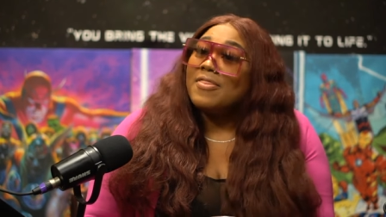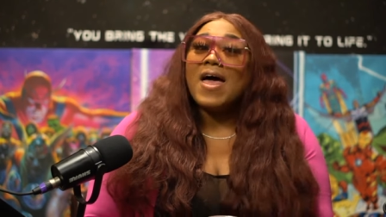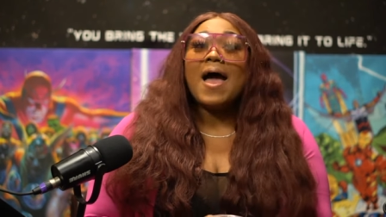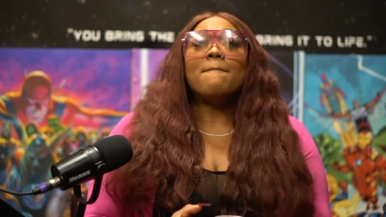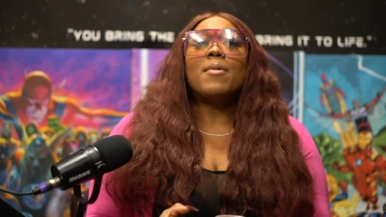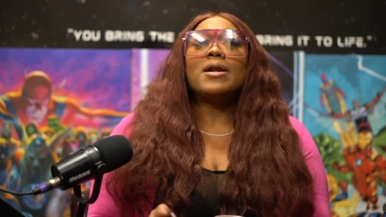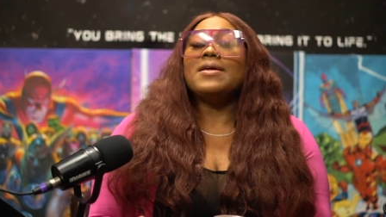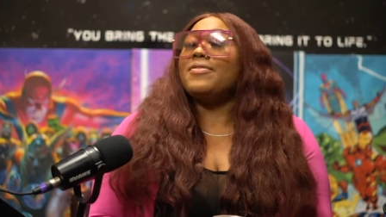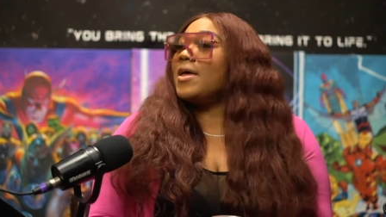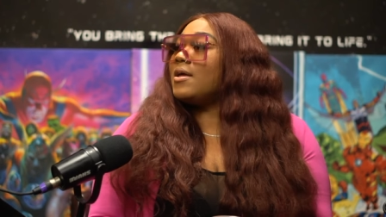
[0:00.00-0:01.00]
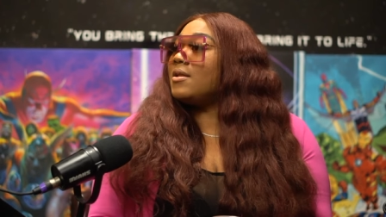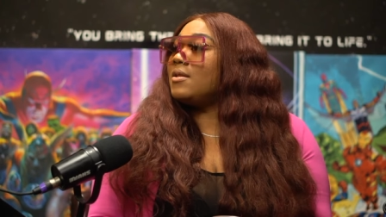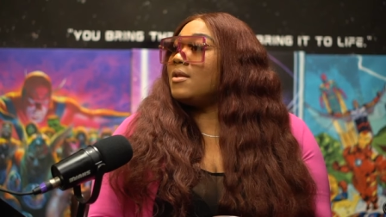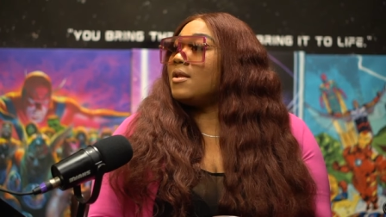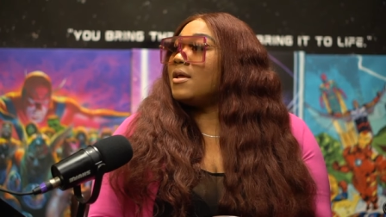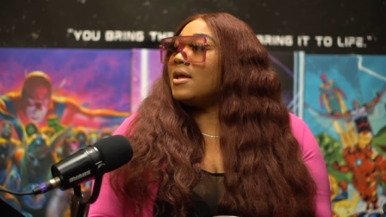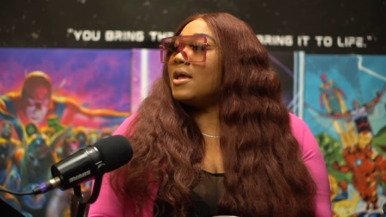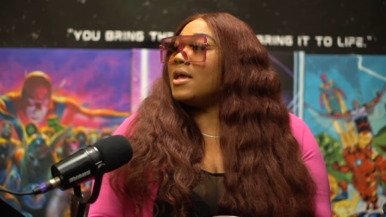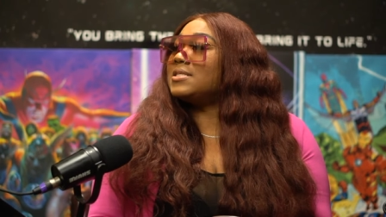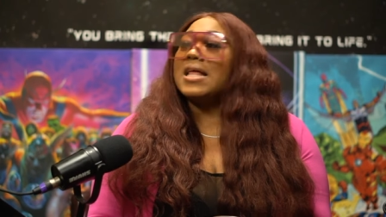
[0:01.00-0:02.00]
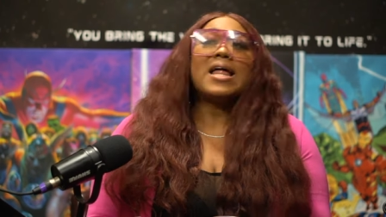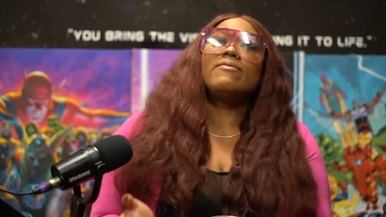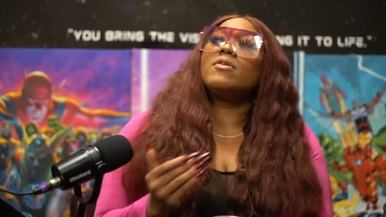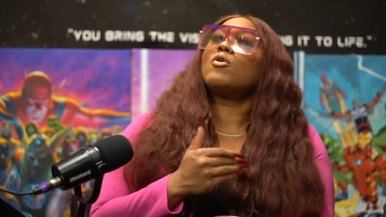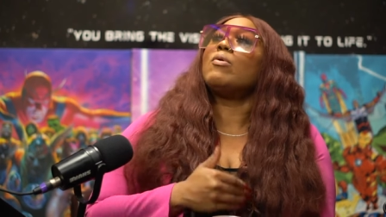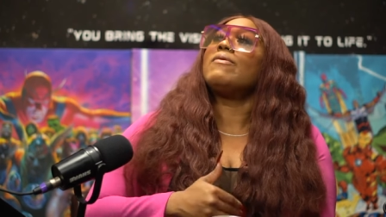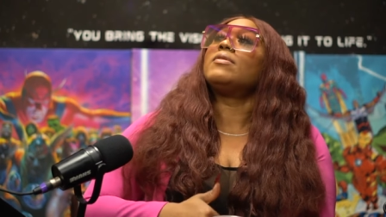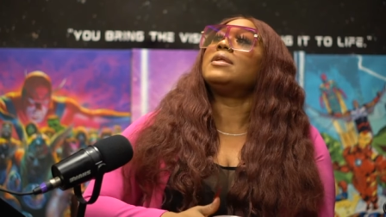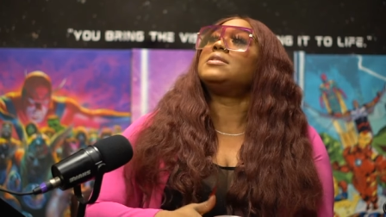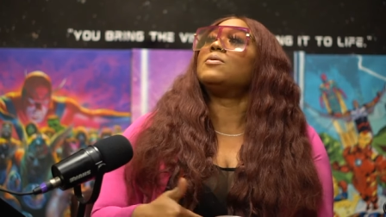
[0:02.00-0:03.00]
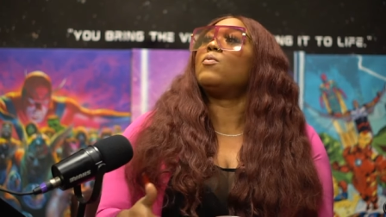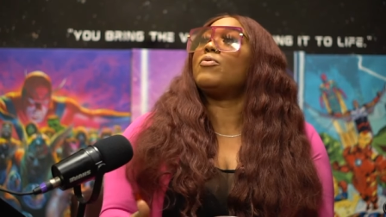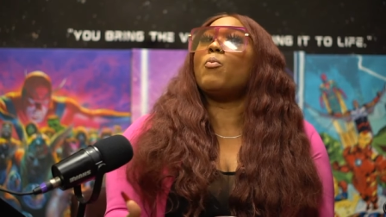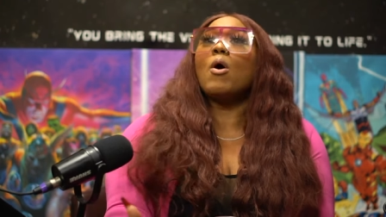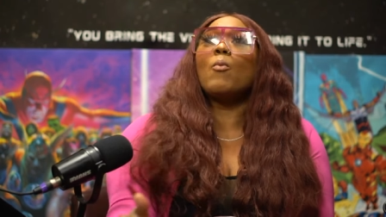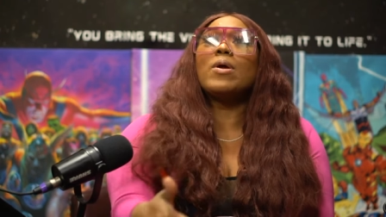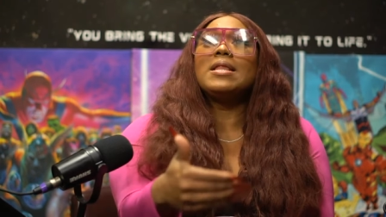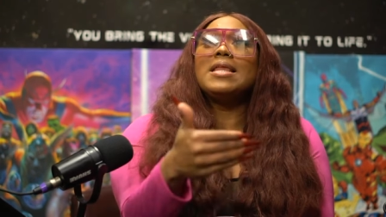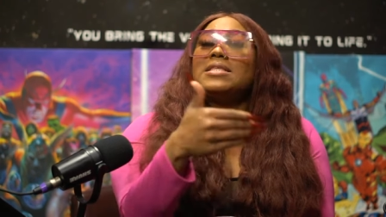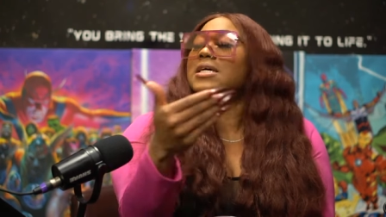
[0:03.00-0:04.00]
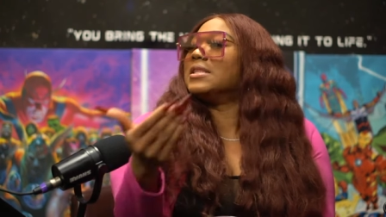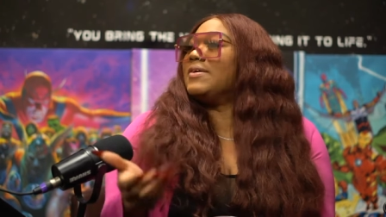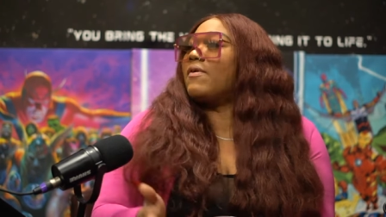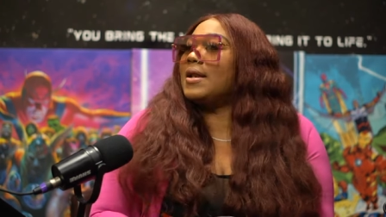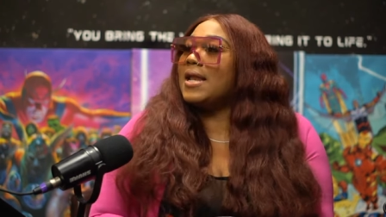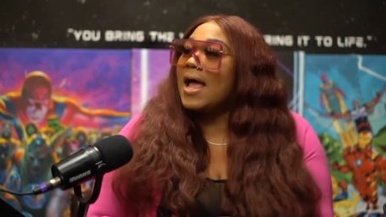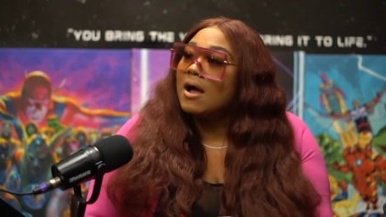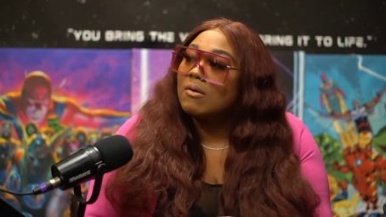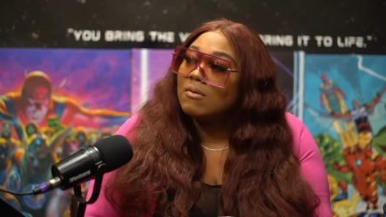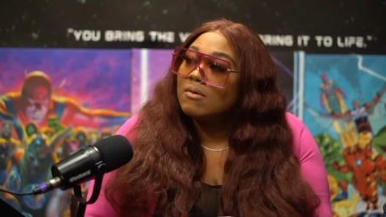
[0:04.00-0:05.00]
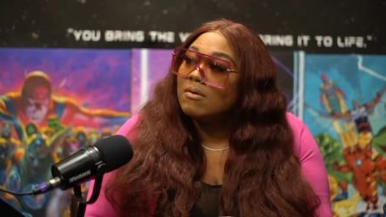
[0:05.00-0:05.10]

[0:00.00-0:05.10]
that money then is not even equivalent to what we need to live on now.